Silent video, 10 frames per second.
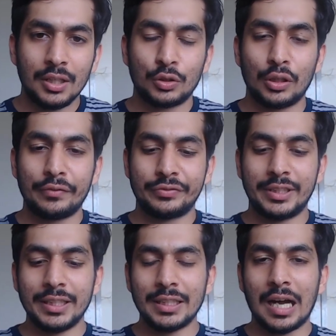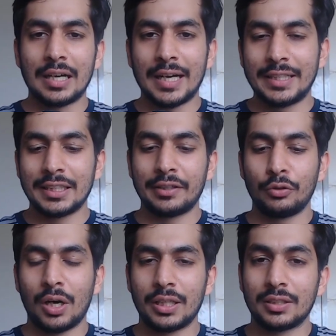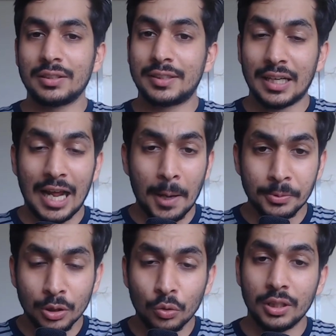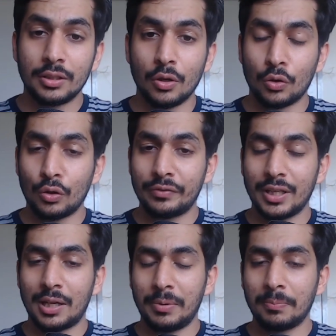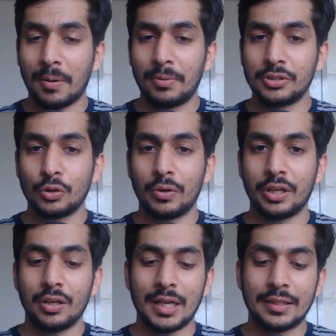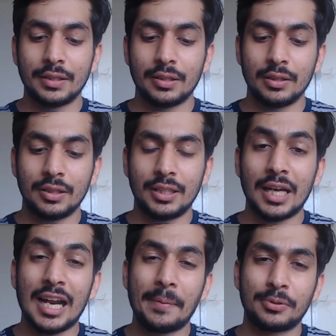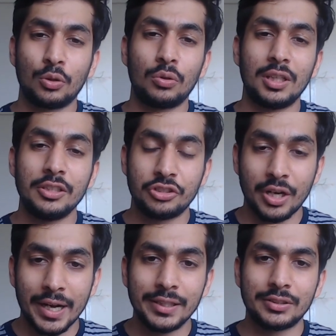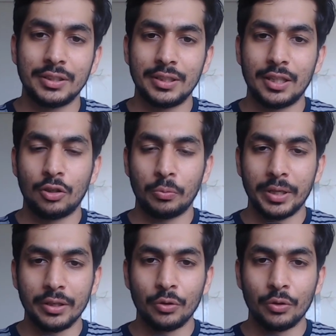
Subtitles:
So if they are writing review articles, they are absolutely thorough if they are being published over here, and they are absolutely giants in their domain.